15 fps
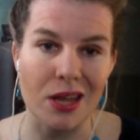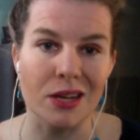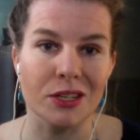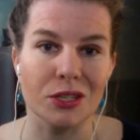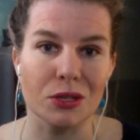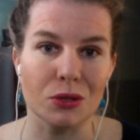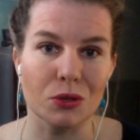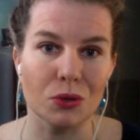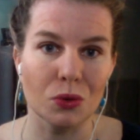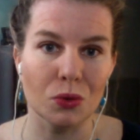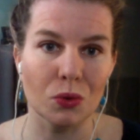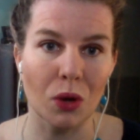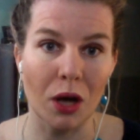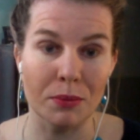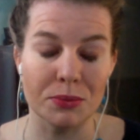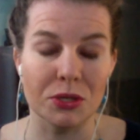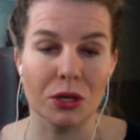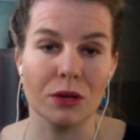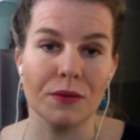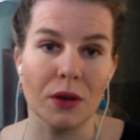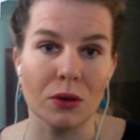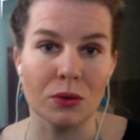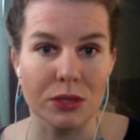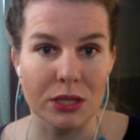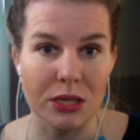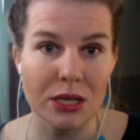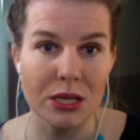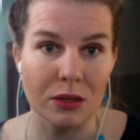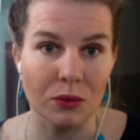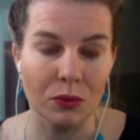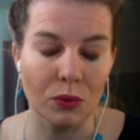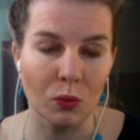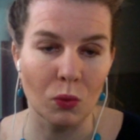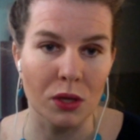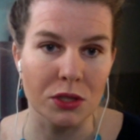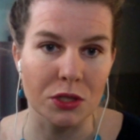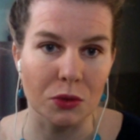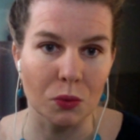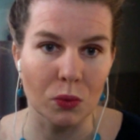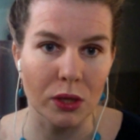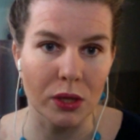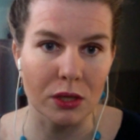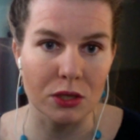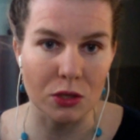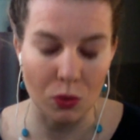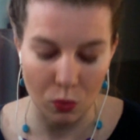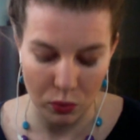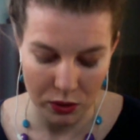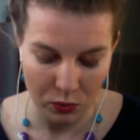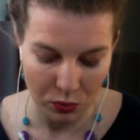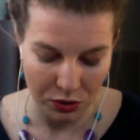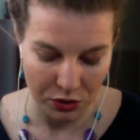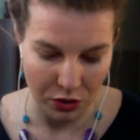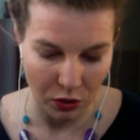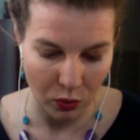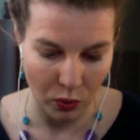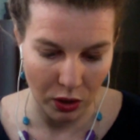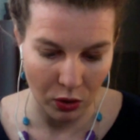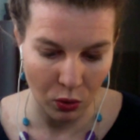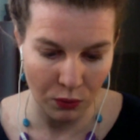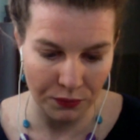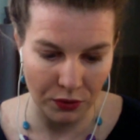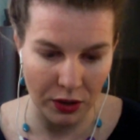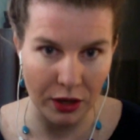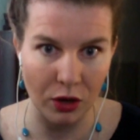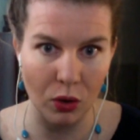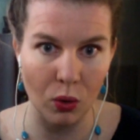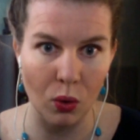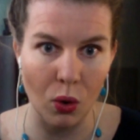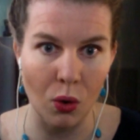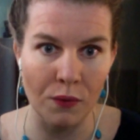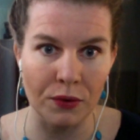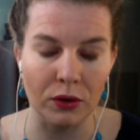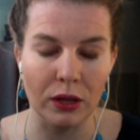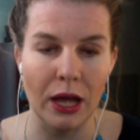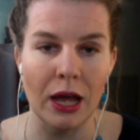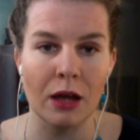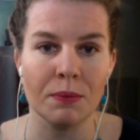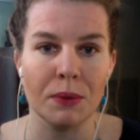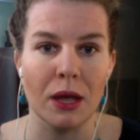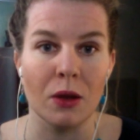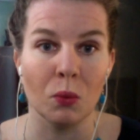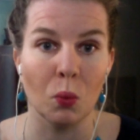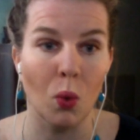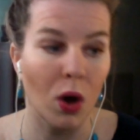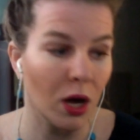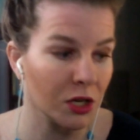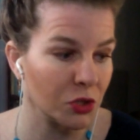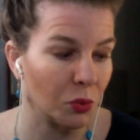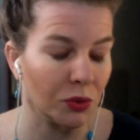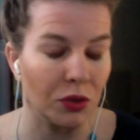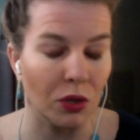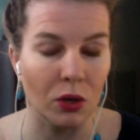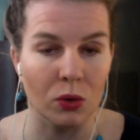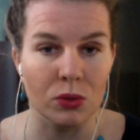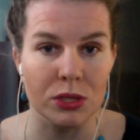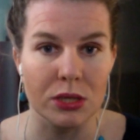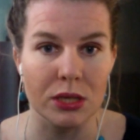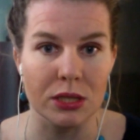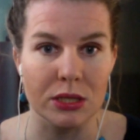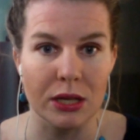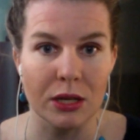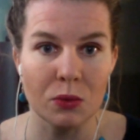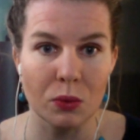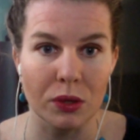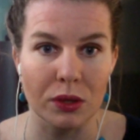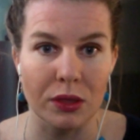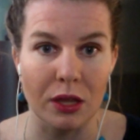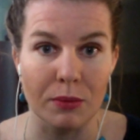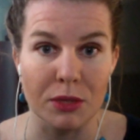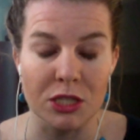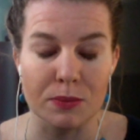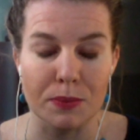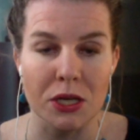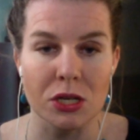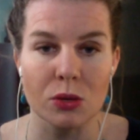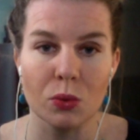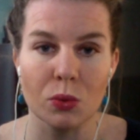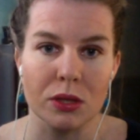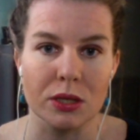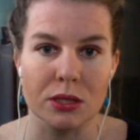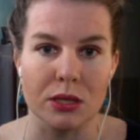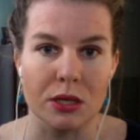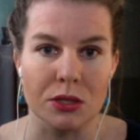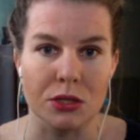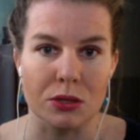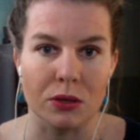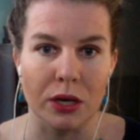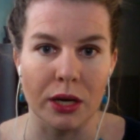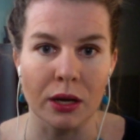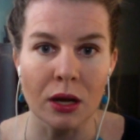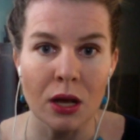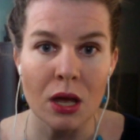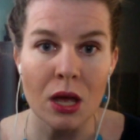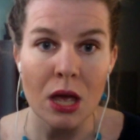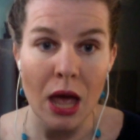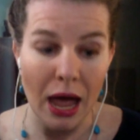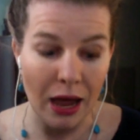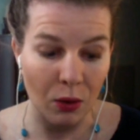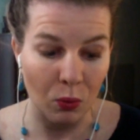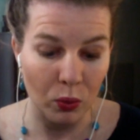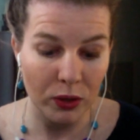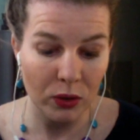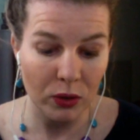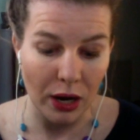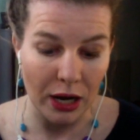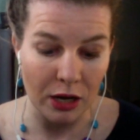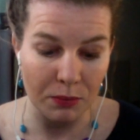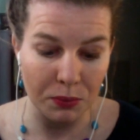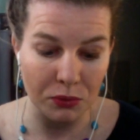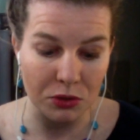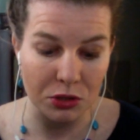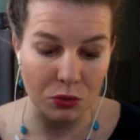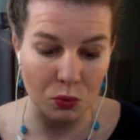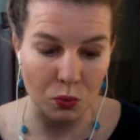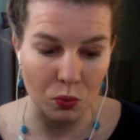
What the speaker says: to observe OT once a week. So we would go overlap and watch what the OT did with him, especially with the sensory. And we were able to